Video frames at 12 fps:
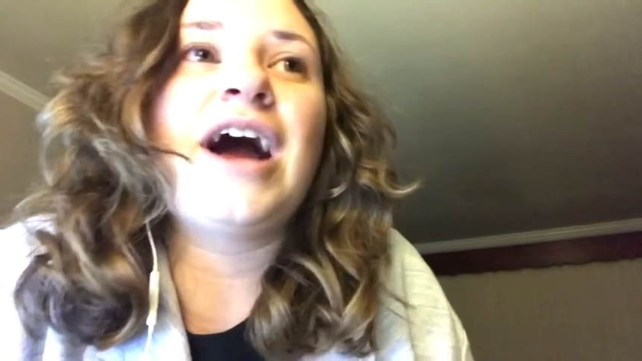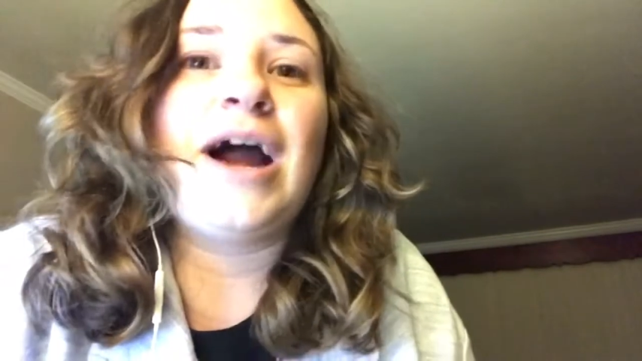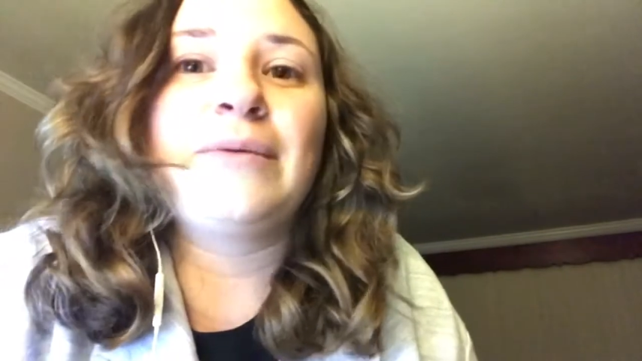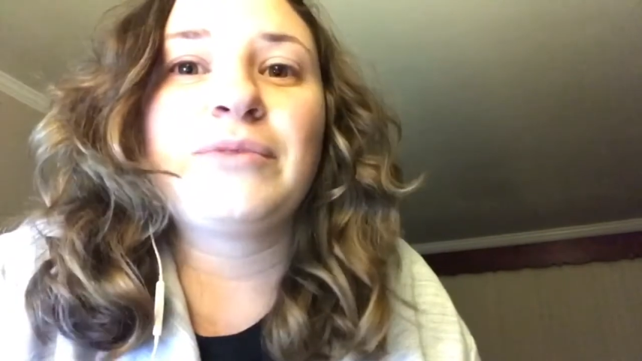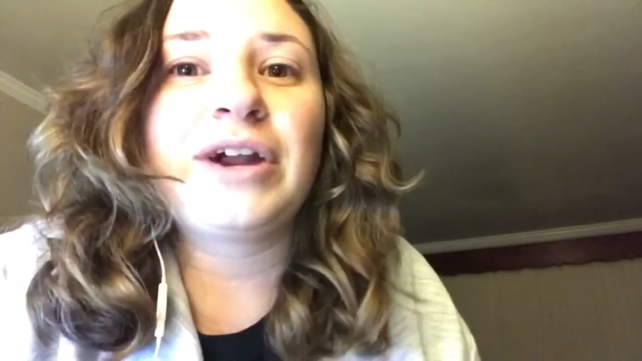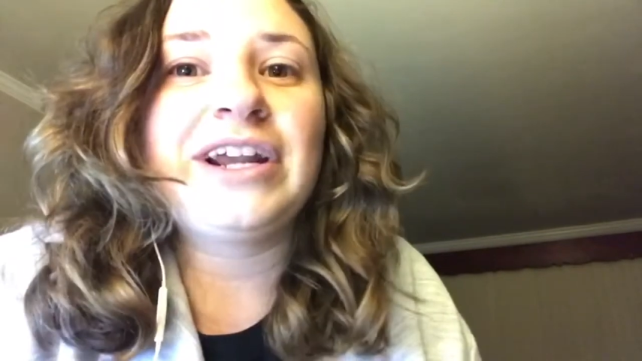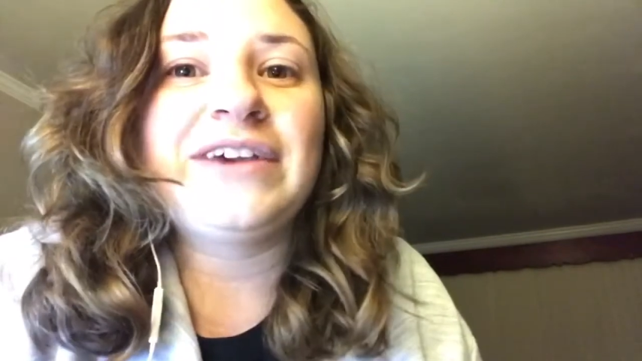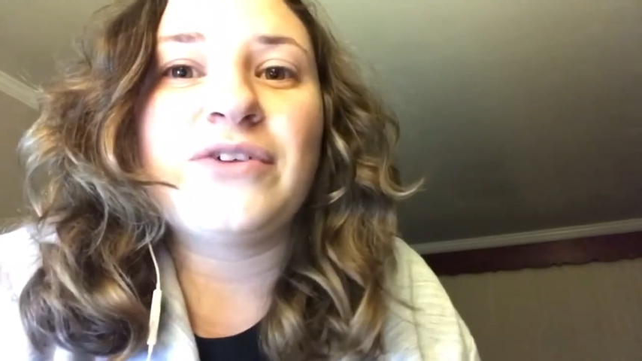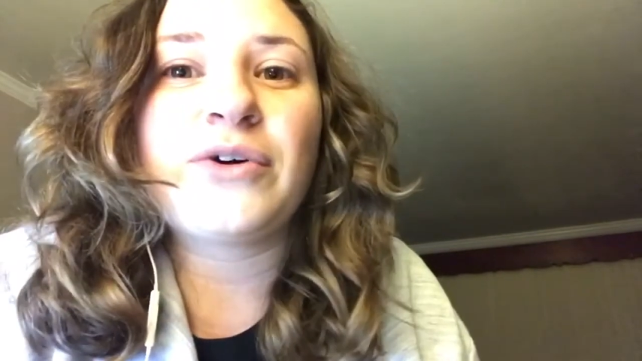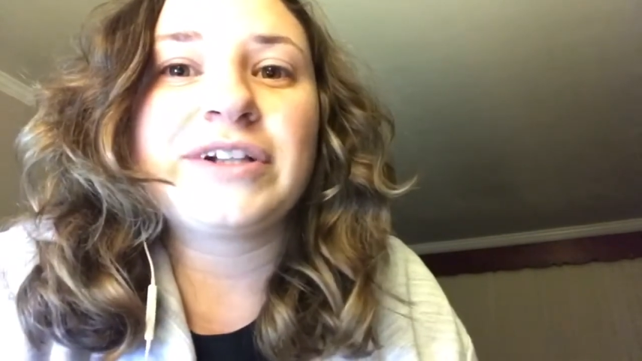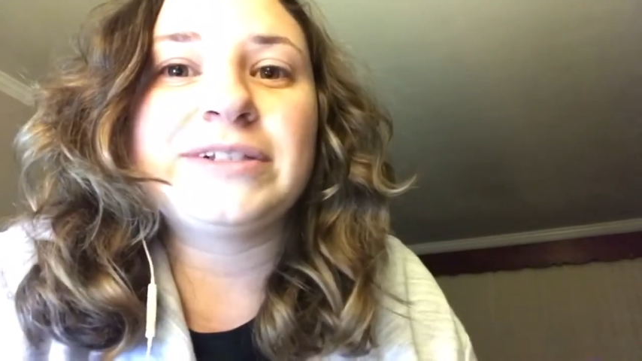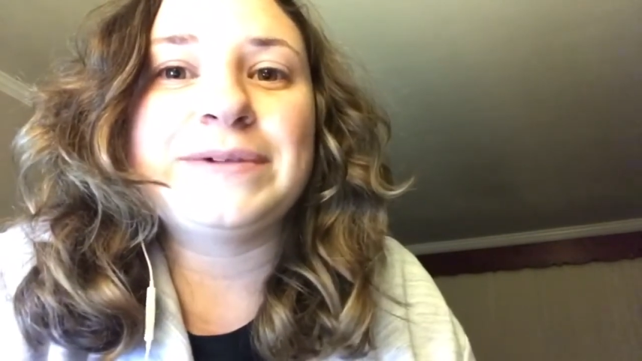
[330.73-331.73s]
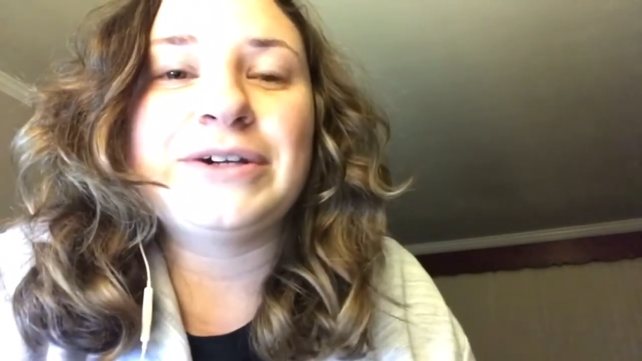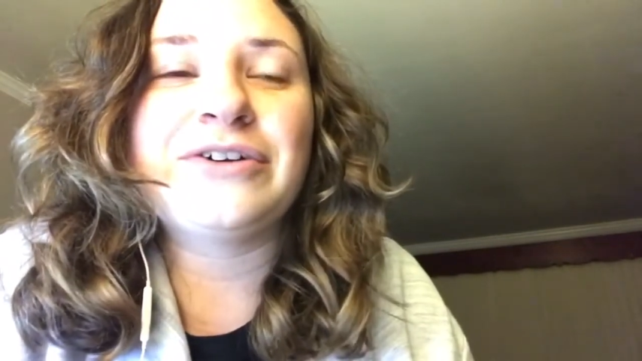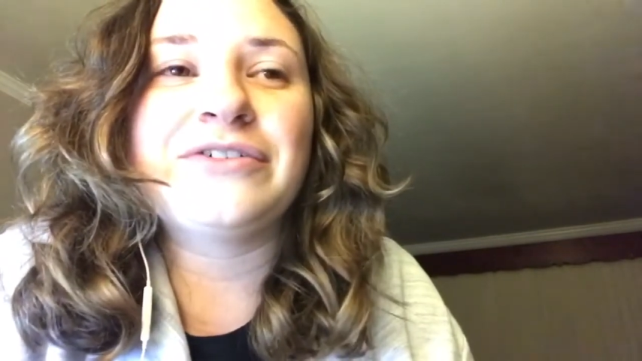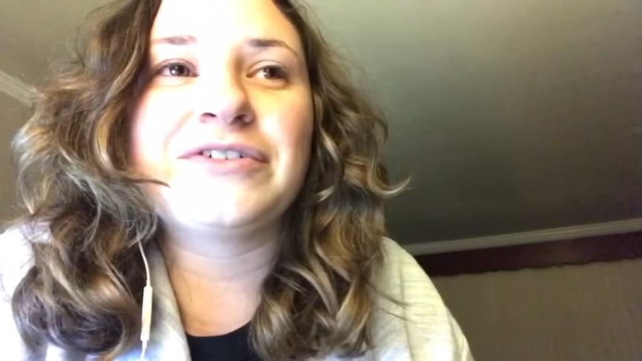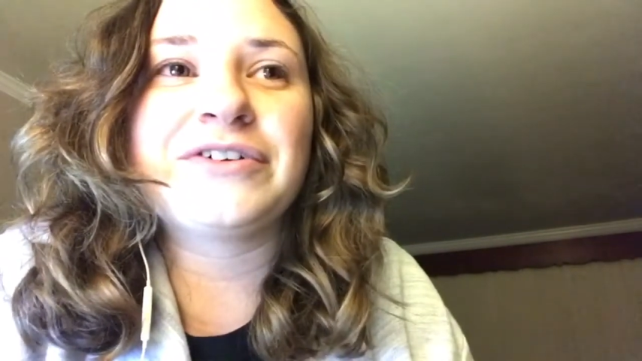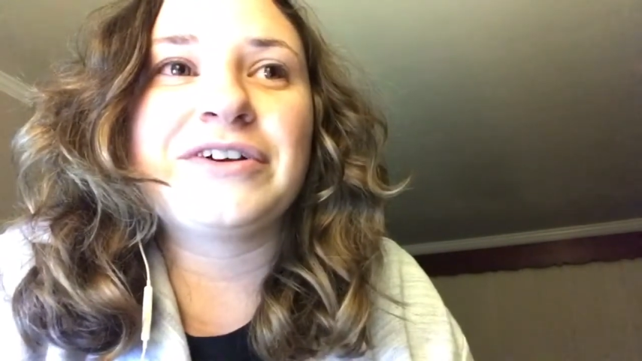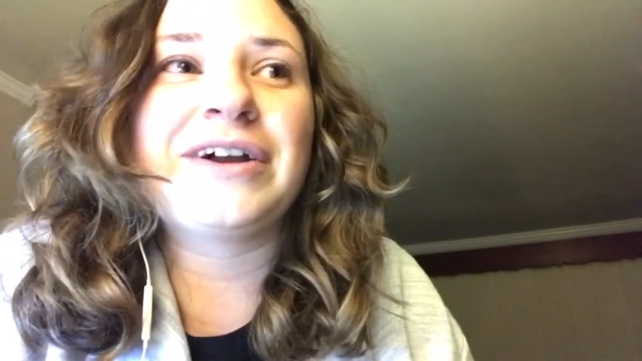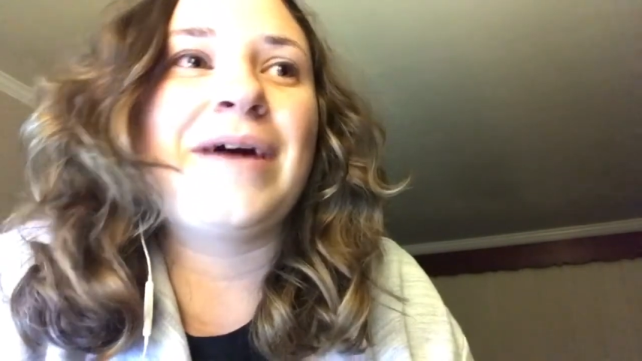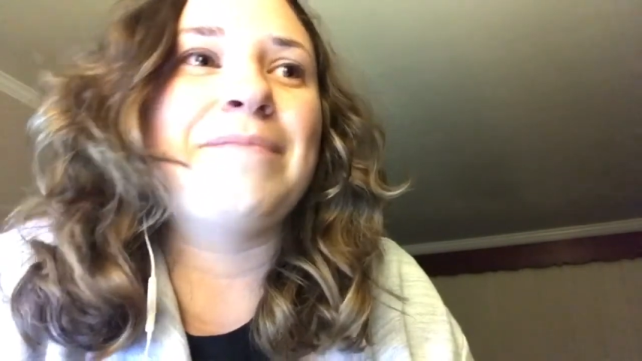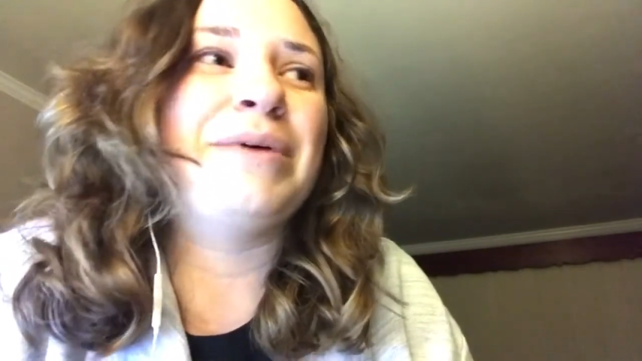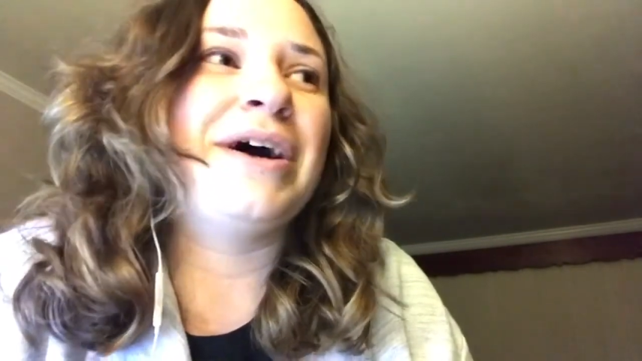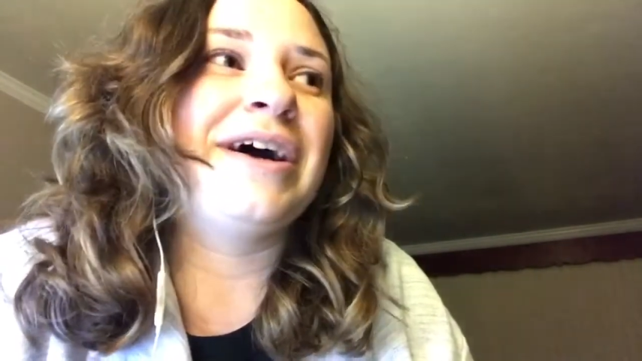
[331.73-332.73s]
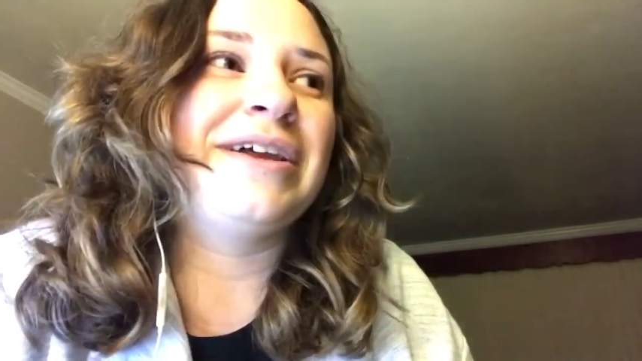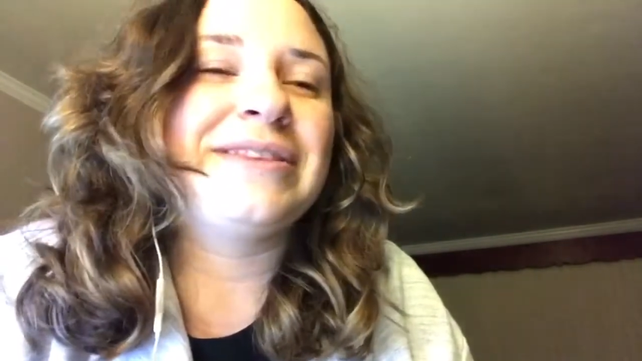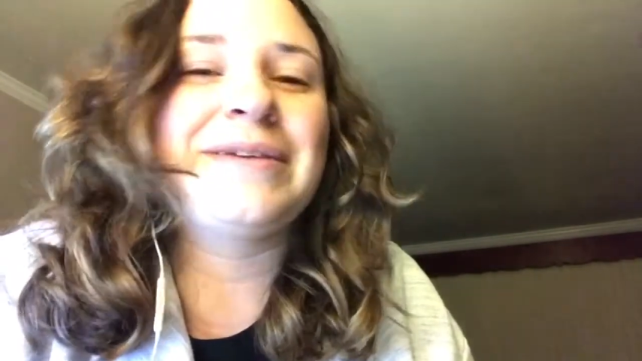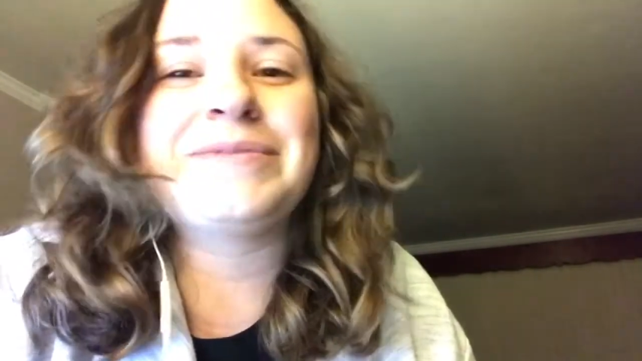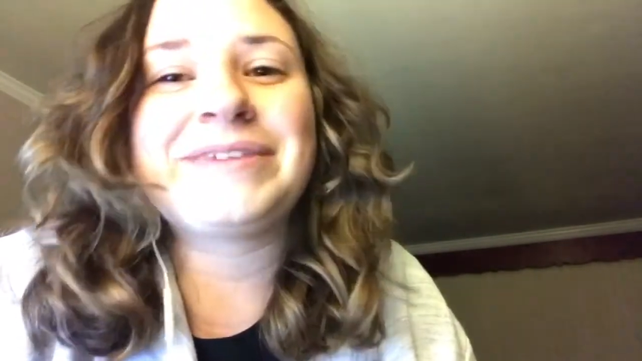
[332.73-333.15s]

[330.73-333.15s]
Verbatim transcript: I'm ready for it to be over, but the